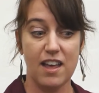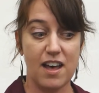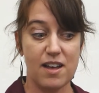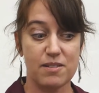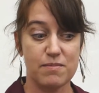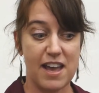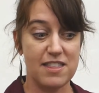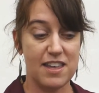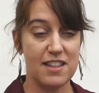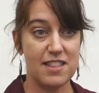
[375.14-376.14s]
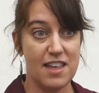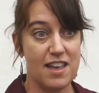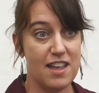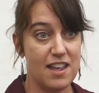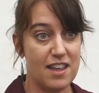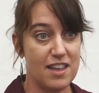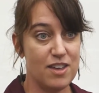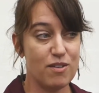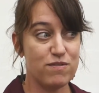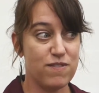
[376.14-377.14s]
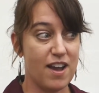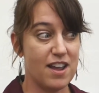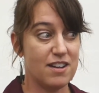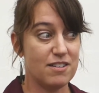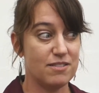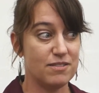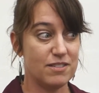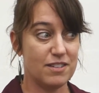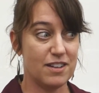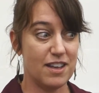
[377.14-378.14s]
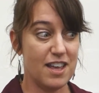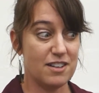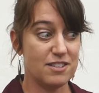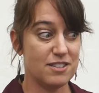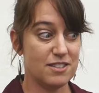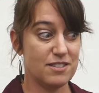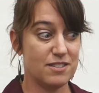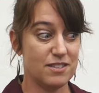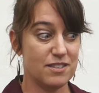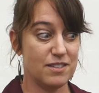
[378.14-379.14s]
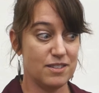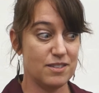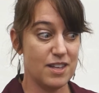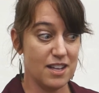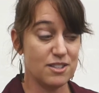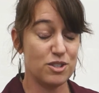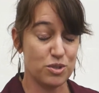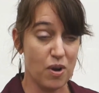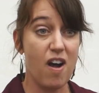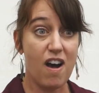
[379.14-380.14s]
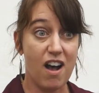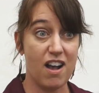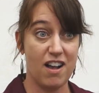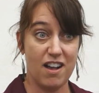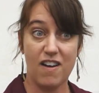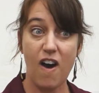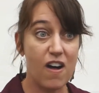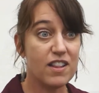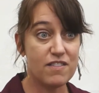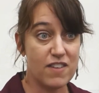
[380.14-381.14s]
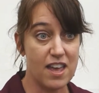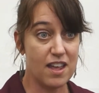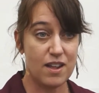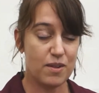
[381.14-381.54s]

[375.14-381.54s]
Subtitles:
I think that you'll find it's strong, all of it.